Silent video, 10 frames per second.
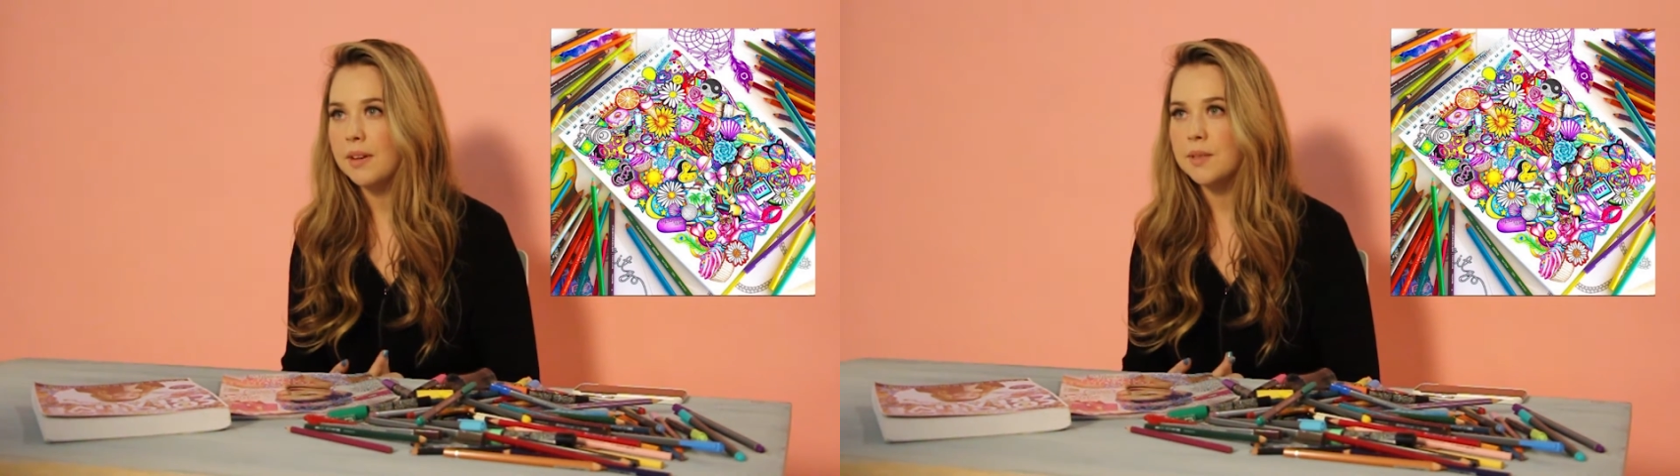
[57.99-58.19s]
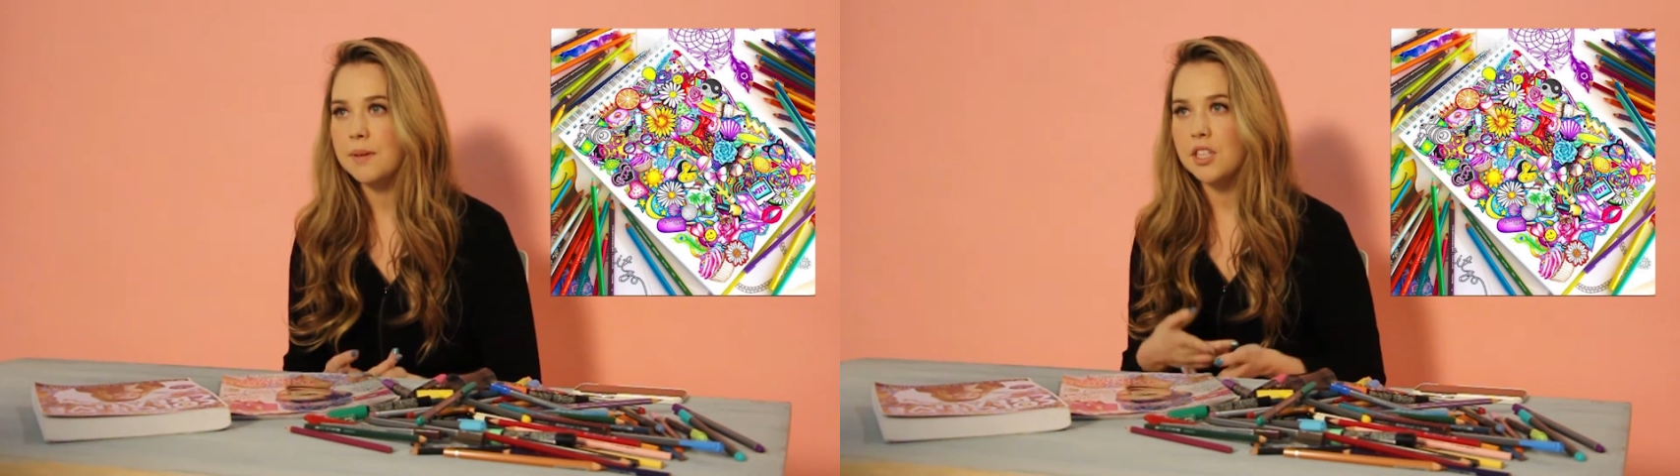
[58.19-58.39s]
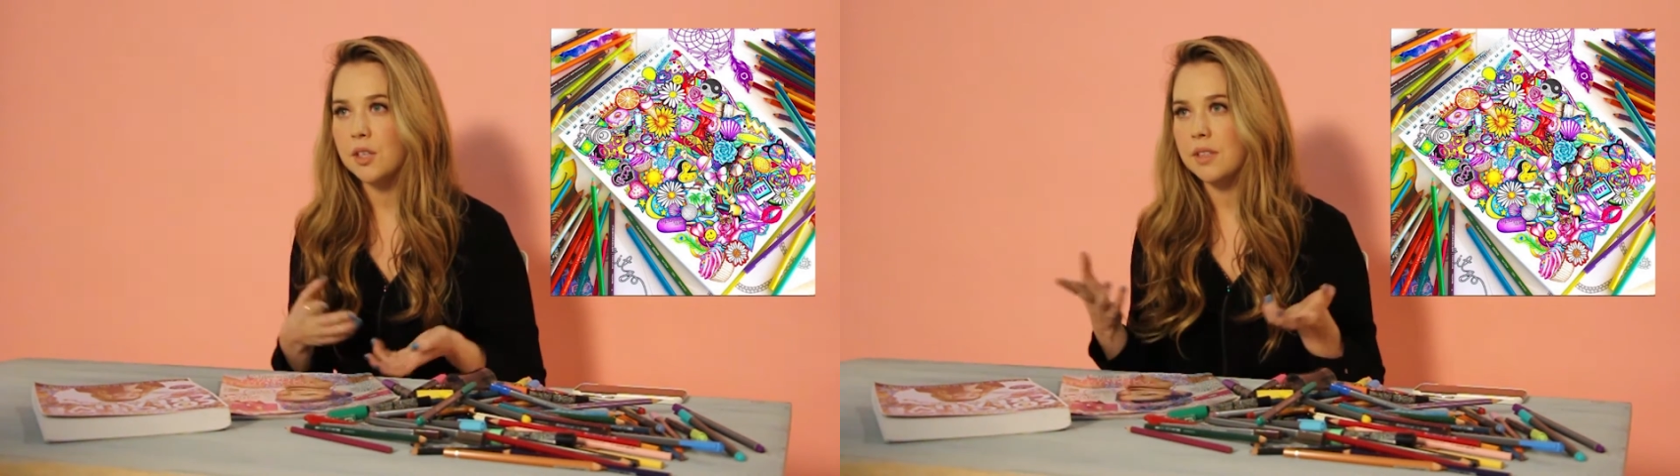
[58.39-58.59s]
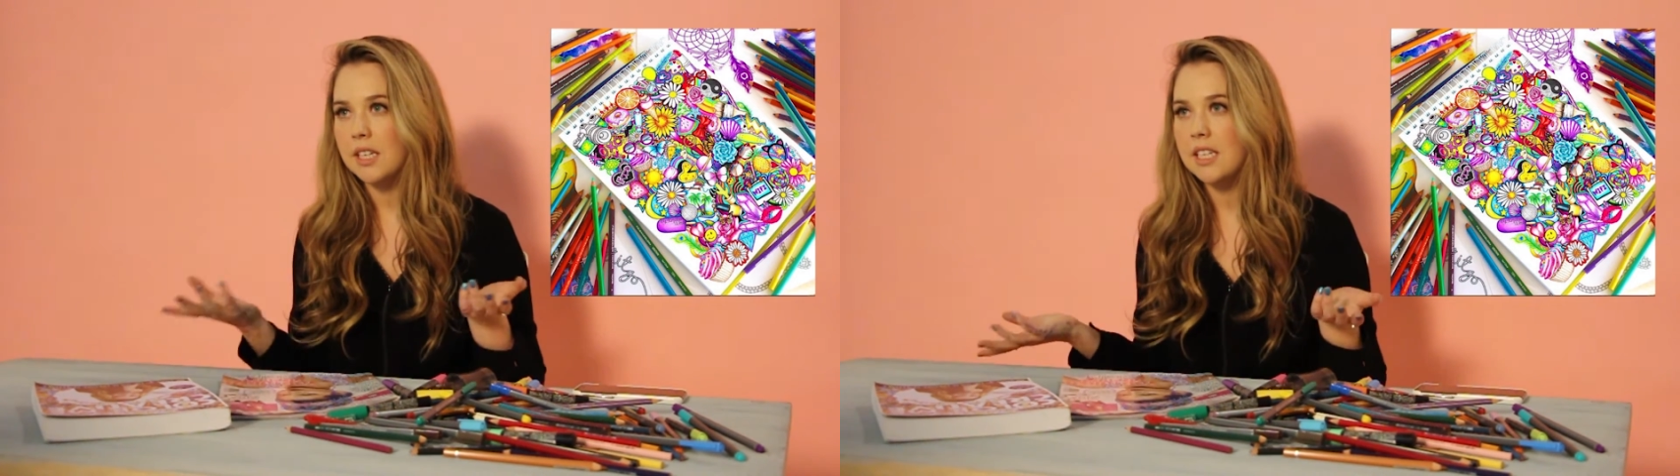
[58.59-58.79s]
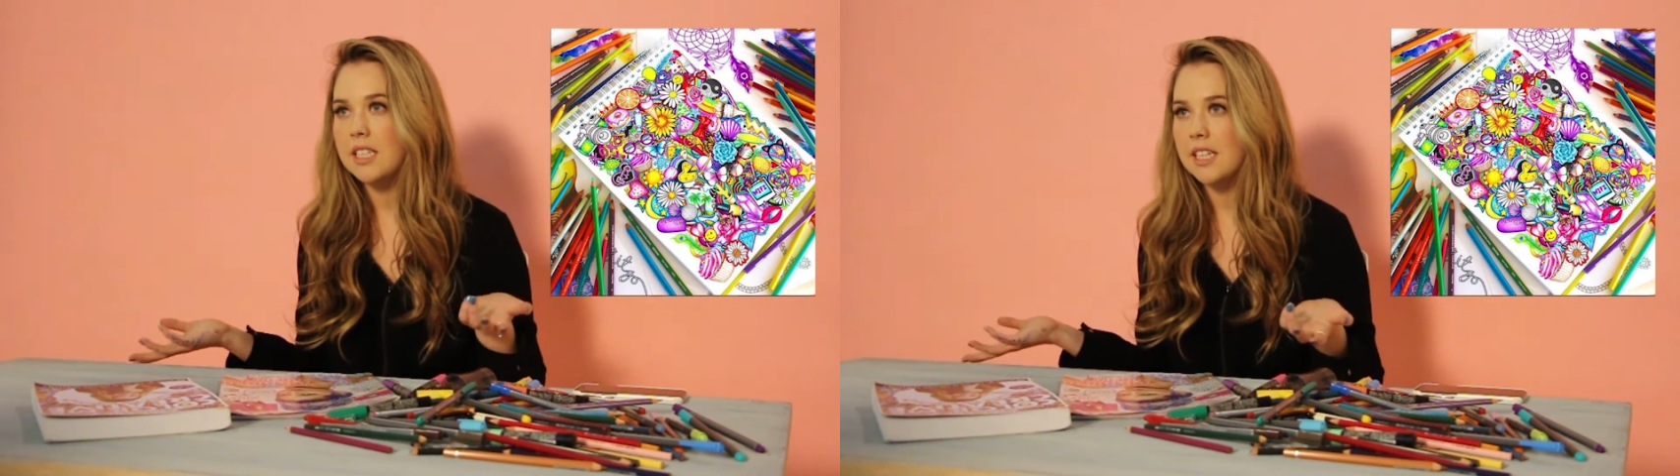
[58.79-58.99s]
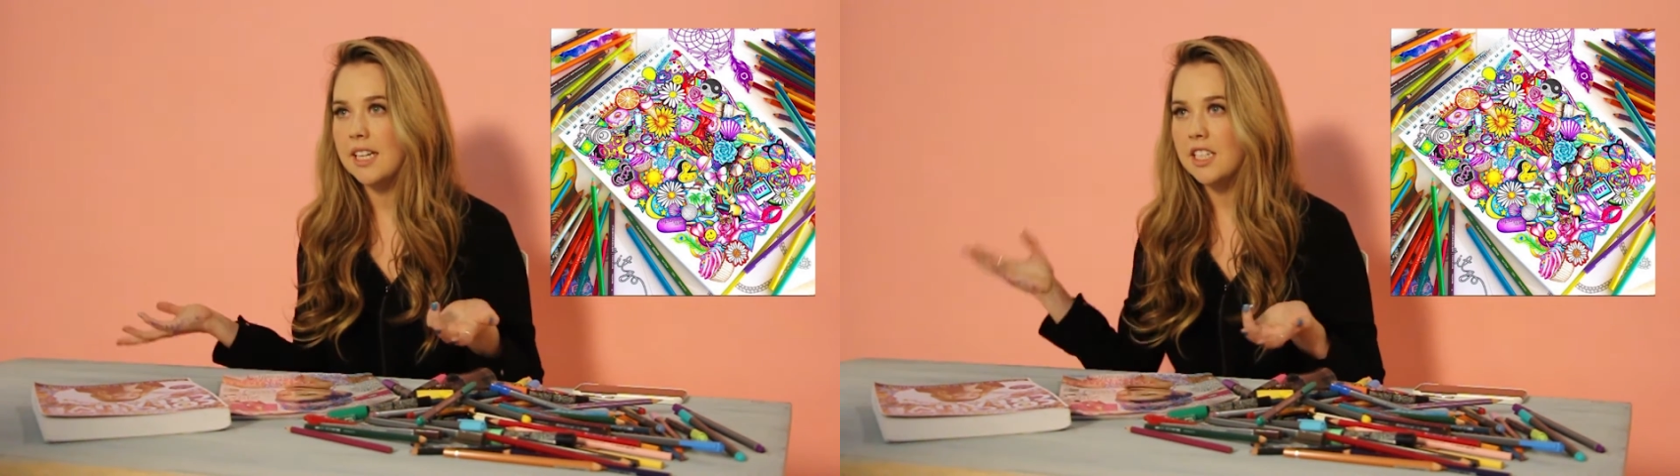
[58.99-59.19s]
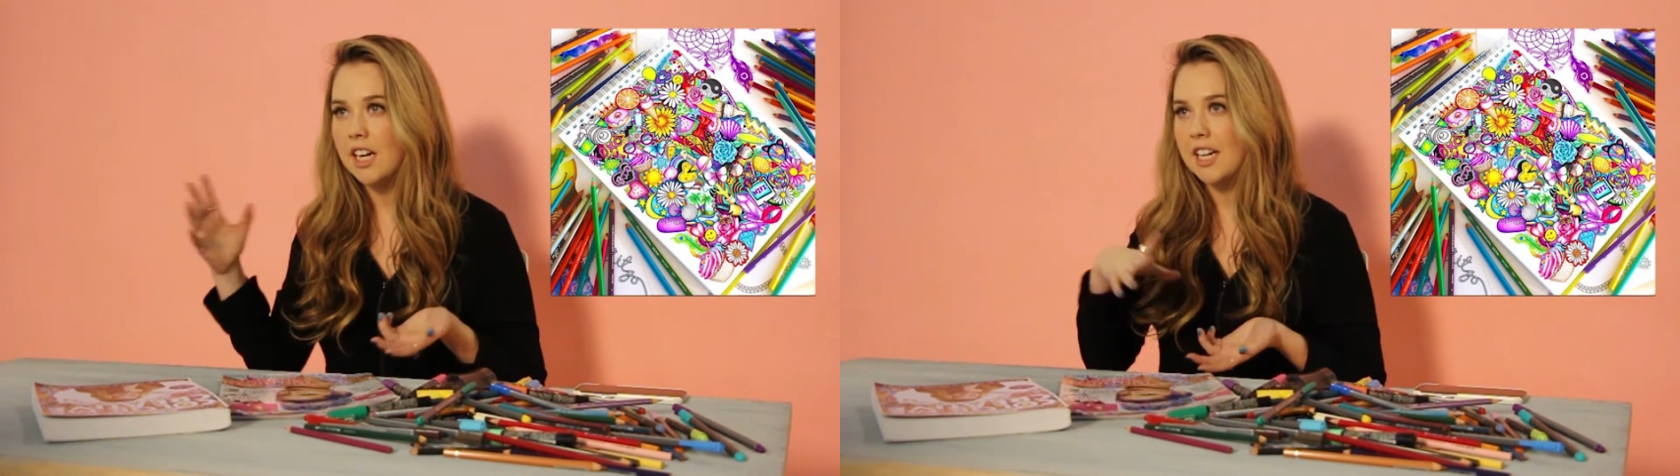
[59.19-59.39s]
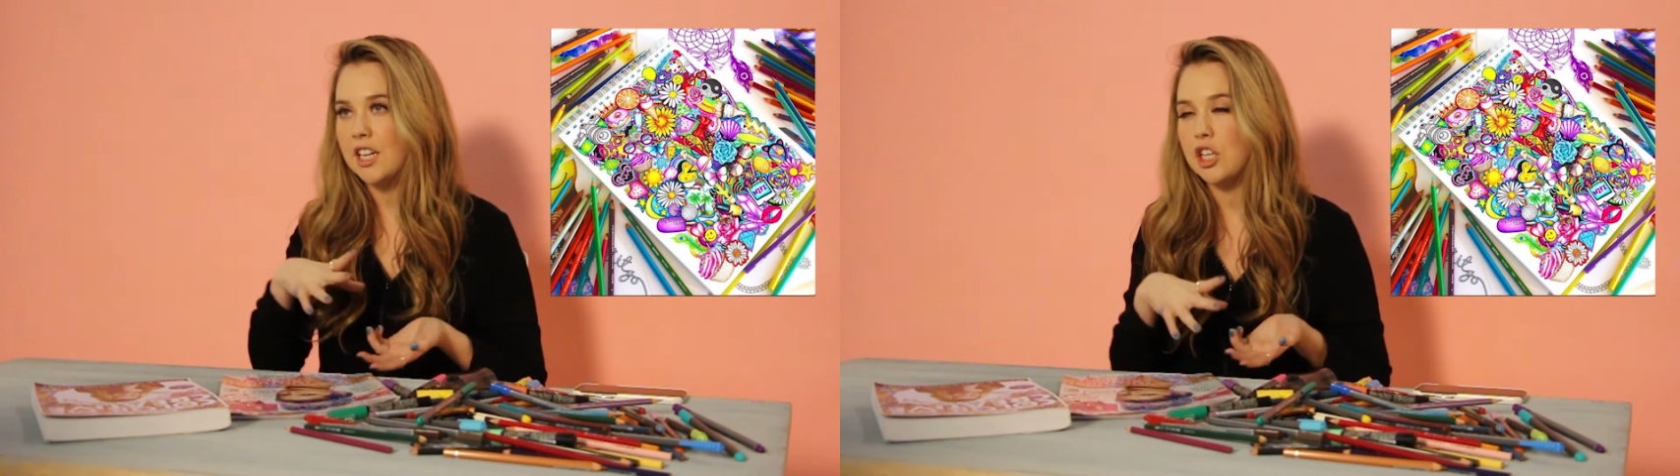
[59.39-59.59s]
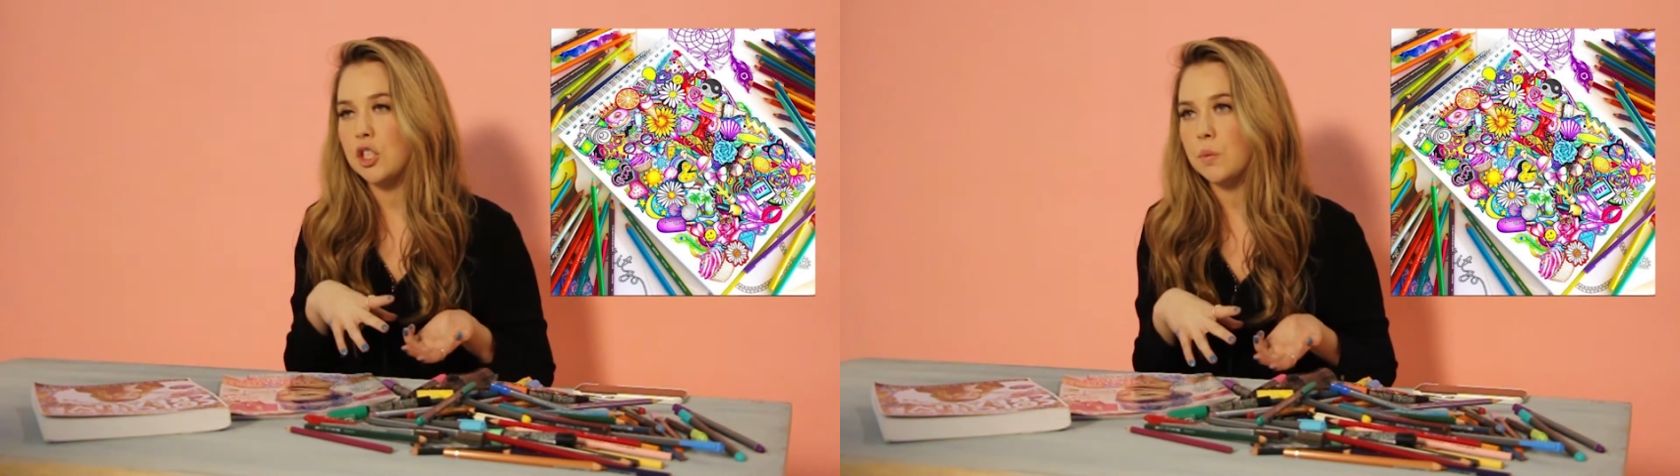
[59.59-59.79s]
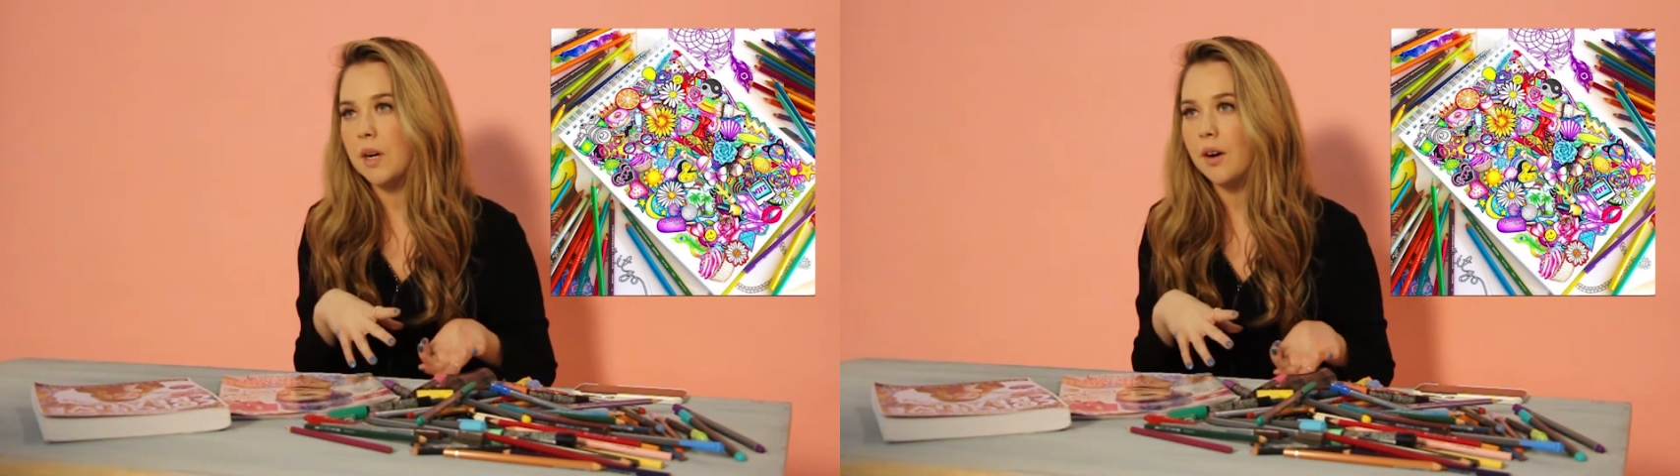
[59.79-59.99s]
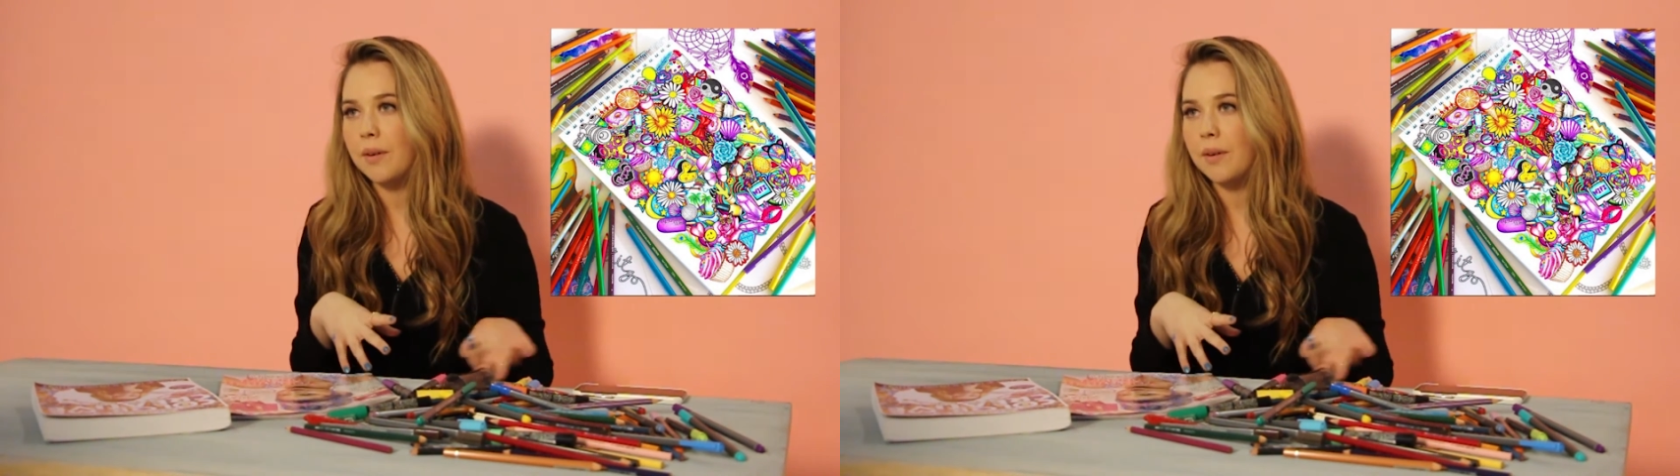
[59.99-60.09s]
especially with the internet tied in as well,